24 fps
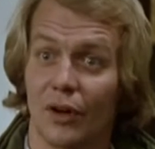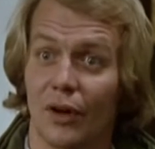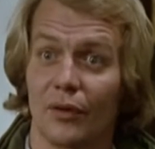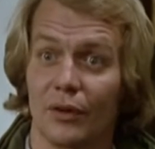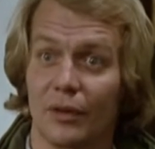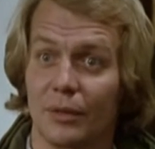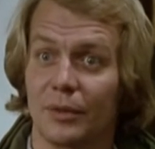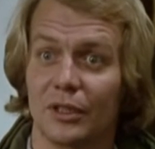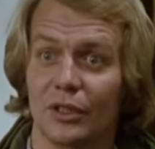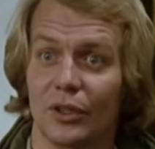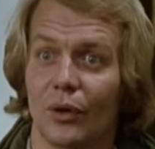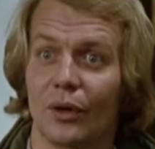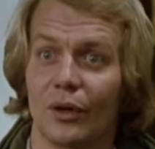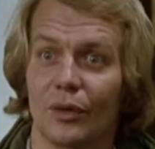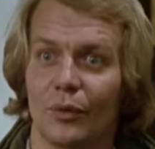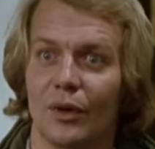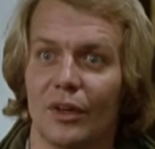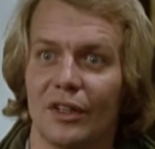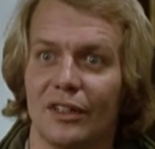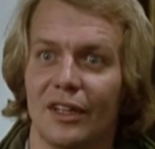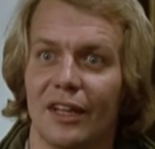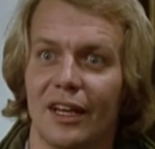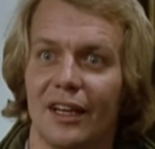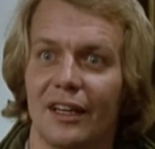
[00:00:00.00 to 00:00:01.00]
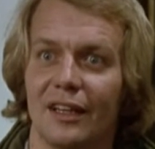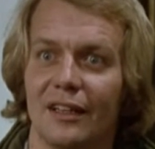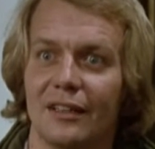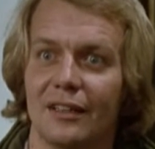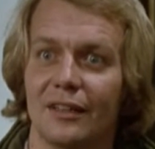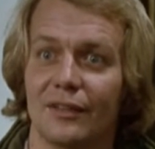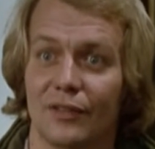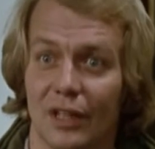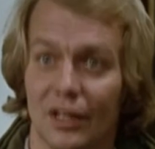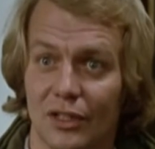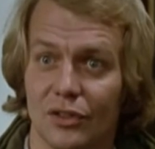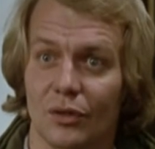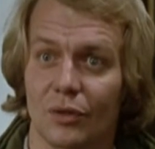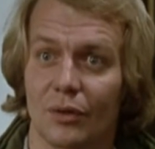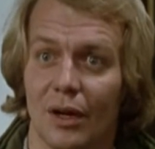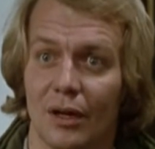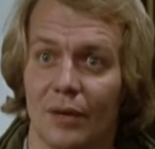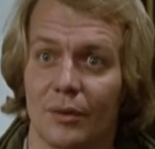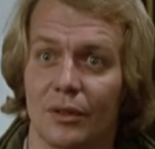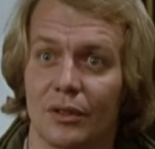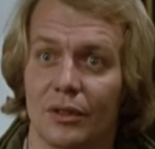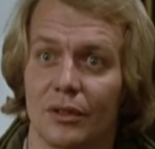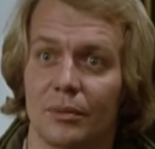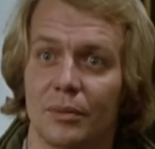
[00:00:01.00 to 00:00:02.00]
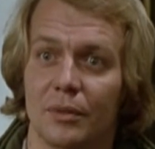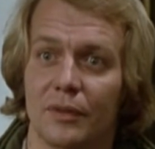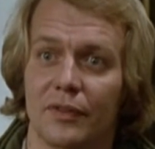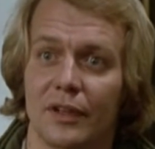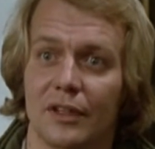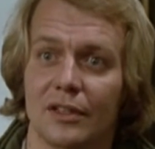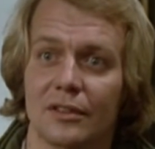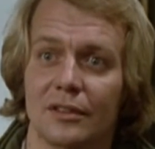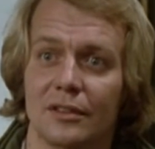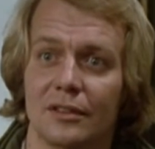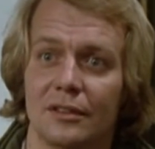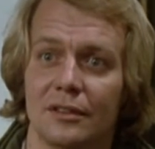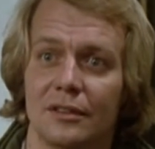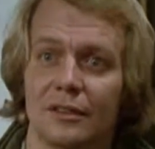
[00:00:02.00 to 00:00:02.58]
already been going one day, if that's all right with you, Professor.